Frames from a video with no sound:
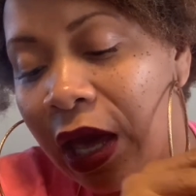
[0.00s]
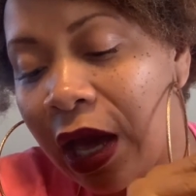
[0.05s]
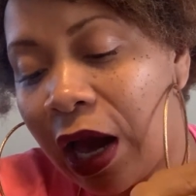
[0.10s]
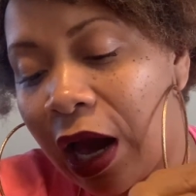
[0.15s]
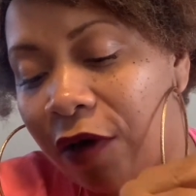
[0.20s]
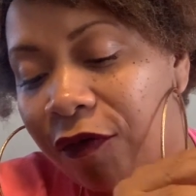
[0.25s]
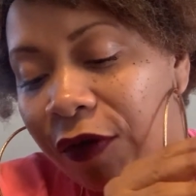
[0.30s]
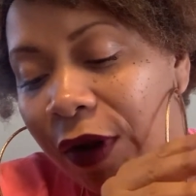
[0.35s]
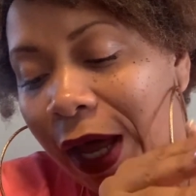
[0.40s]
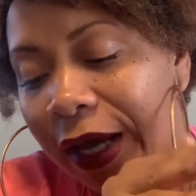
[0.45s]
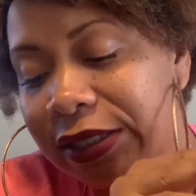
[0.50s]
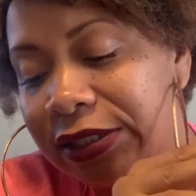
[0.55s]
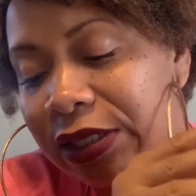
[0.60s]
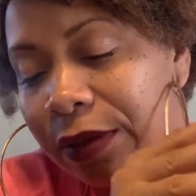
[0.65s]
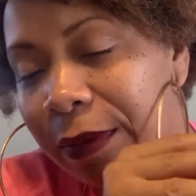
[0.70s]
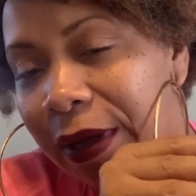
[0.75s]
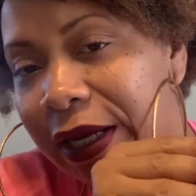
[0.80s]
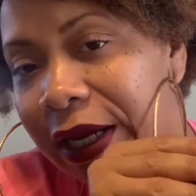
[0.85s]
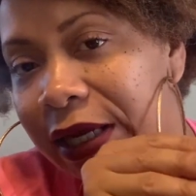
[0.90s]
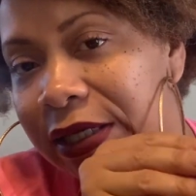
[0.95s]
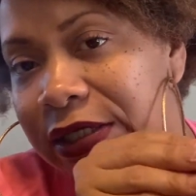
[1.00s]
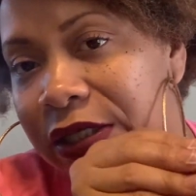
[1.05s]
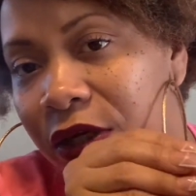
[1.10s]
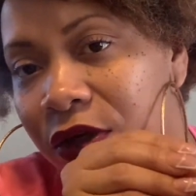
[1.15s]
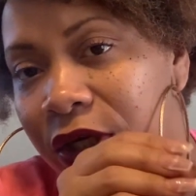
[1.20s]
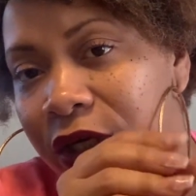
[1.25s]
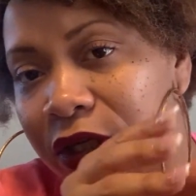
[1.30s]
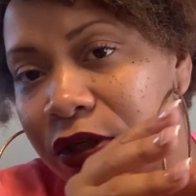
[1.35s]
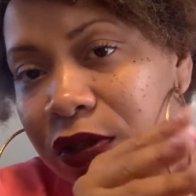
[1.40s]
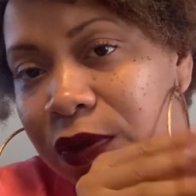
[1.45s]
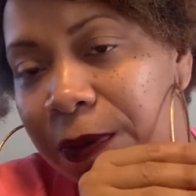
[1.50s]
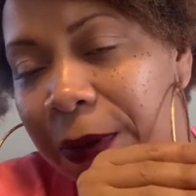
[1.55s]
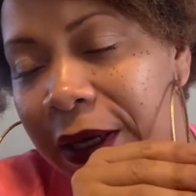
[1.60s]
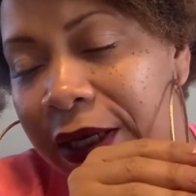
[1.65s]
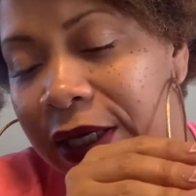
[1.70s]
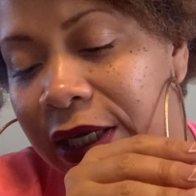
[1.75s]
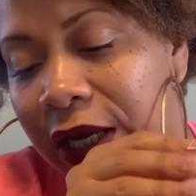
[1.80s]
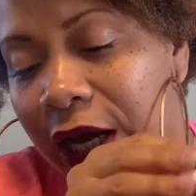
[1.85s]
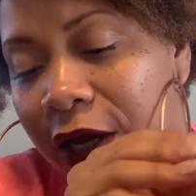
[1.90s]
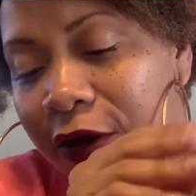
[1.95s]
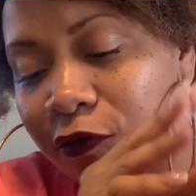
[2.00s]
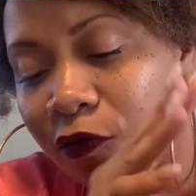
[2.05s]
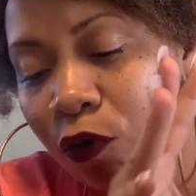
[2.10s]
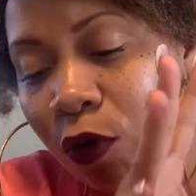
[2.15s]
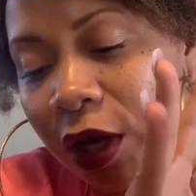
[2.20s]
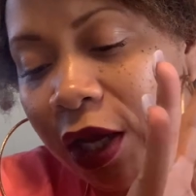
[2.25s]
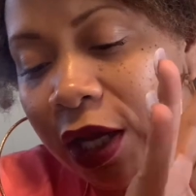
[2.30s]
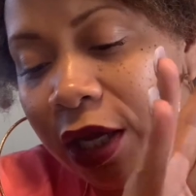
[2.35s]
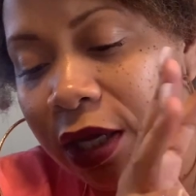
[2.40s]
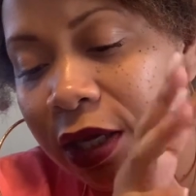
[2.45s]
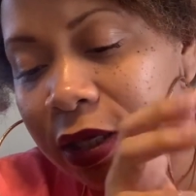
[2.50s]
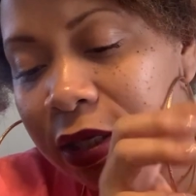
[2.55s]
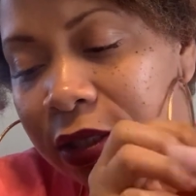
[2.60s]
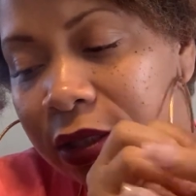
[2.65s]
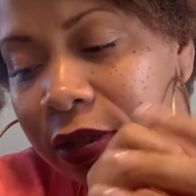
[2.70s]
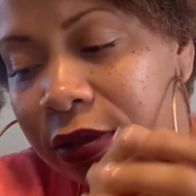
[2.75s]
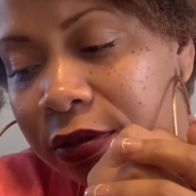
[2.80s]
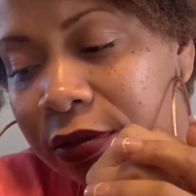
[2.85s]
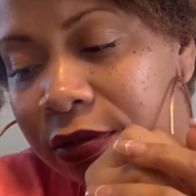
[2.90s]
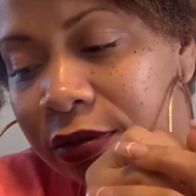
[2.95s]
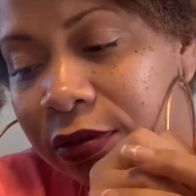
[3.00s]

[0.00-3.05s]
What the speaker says: I feel like somebody has their nails painted like red.